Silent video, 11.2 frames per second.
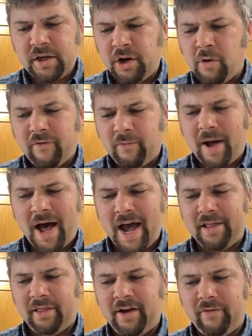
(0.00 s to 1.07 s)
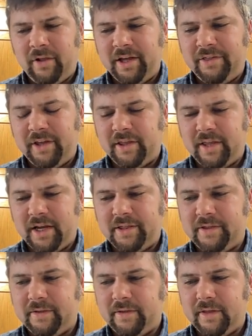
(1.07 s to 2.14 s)
you know from a high level I think
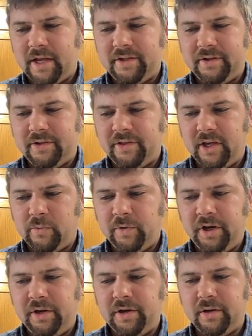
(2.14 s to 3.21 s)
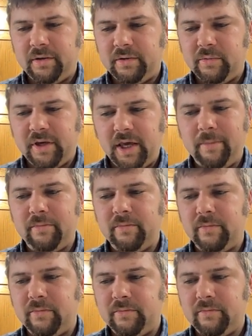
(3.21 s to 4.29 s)
that's that's just things we need to, to keep
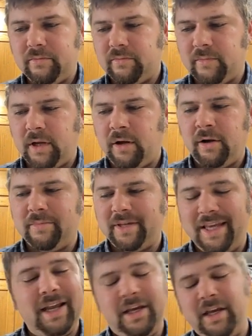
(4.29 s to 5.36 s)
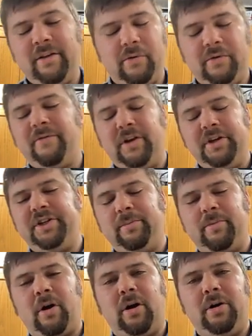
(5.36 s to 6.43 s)
um, getting in those
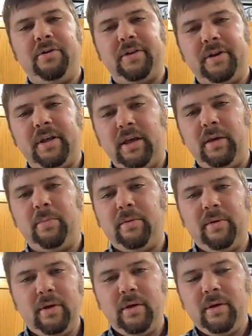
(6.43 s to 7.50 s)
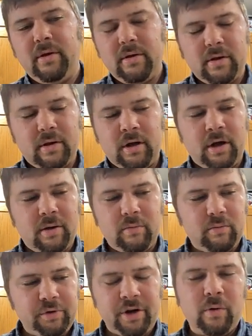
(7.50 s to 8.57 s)
finishing barns and keep uh,
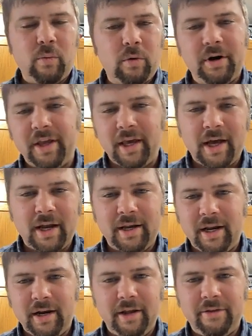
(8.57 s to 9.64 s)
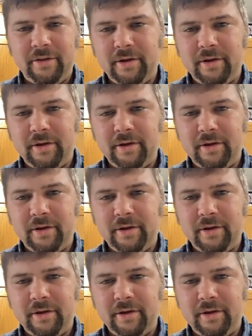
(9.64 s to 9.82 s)
you know working on day-to-day